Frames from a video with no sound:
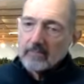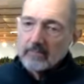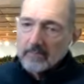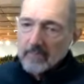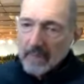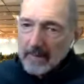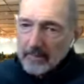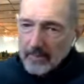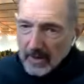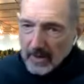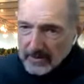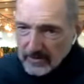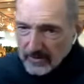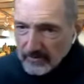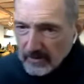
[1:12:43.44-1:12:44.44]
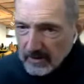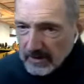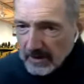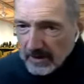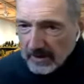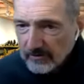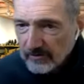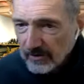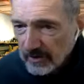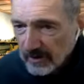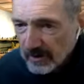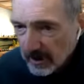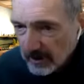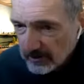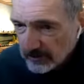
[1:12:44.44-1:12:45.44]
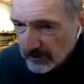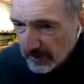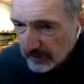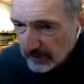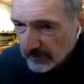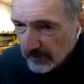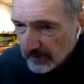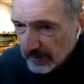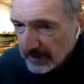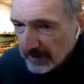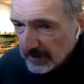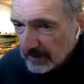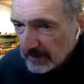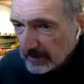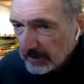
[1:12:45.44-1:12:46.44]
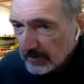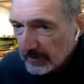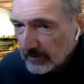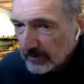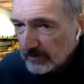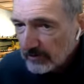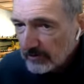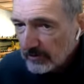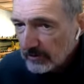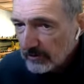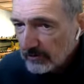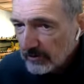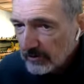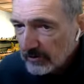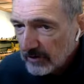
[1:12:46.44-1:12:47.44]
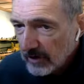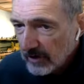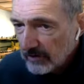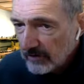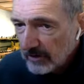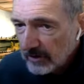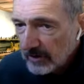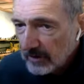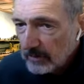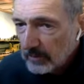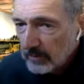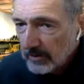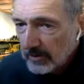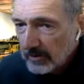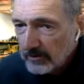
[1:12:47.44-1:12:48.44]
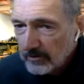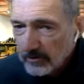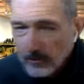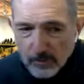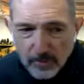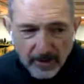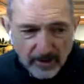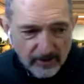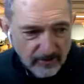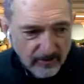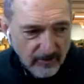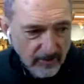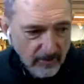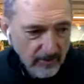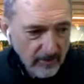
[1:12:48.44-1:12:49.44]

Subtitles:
byproduct of cleaning silicon chips for making computers is used as an input in toothpaste.